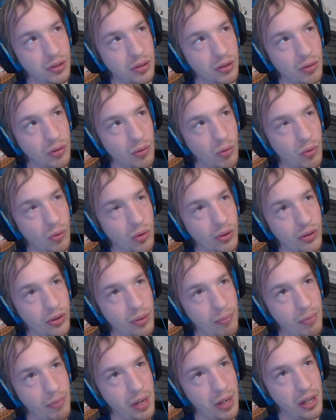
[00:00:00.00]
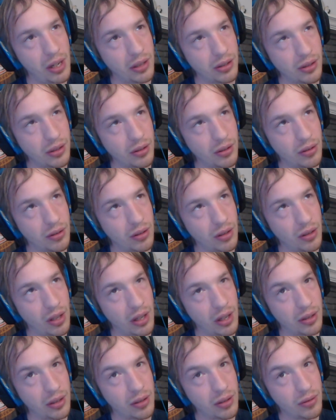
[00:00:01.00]
or the main
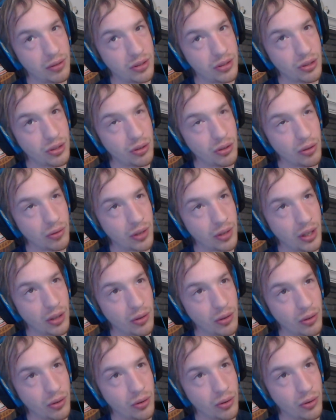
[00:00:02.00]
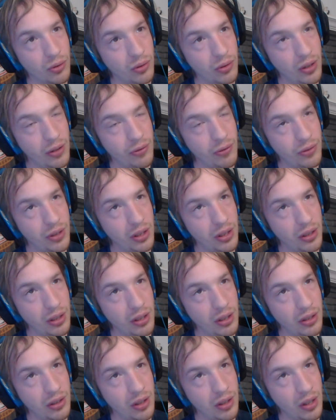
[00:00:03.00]
serial killer who lived
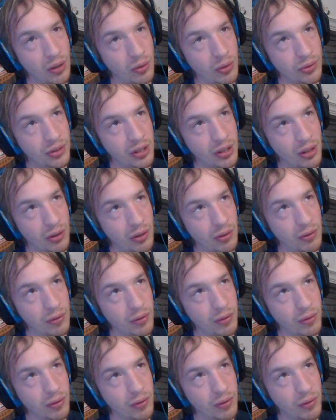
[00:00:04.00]
in the hotel.